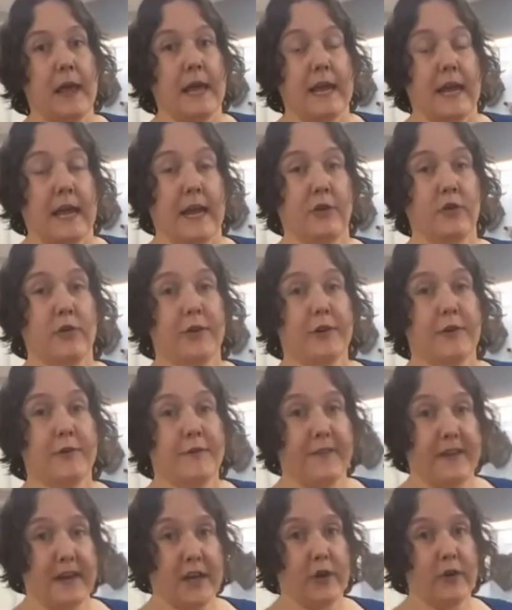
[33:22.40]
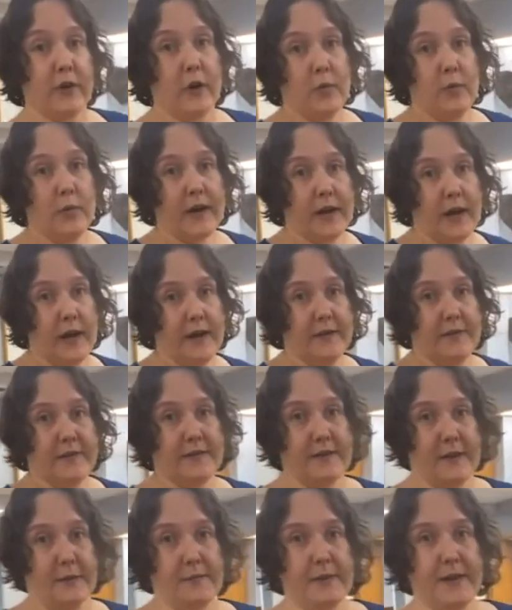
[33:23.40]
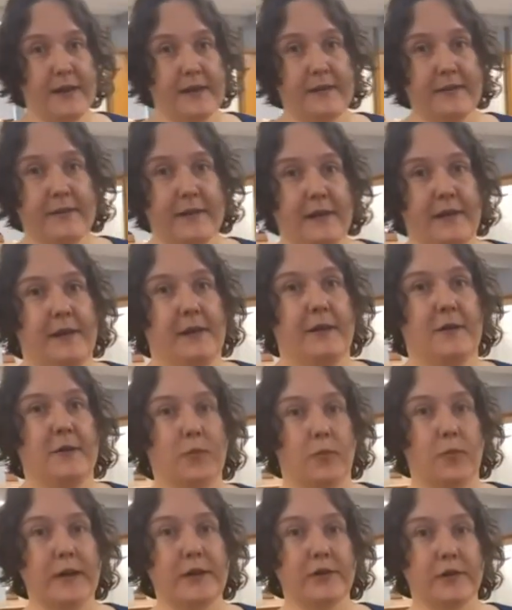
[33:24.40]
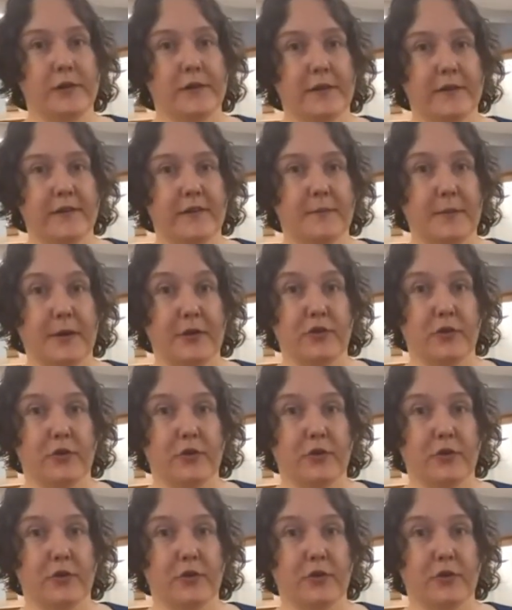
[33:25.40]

In order to figure out what kind of stump it is, we took this special